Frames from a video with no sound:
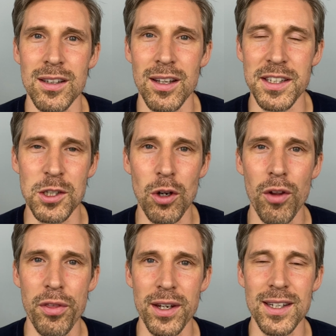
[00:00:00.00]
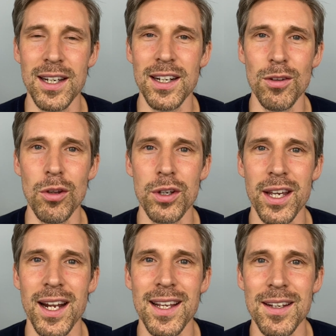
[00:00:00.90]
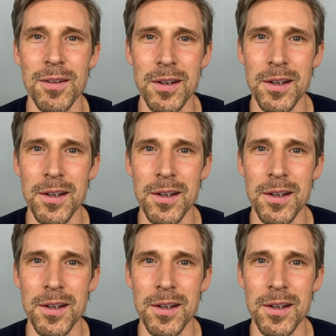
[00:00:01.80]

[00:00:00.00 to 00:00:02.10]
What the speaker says: like gothic kind of look at it.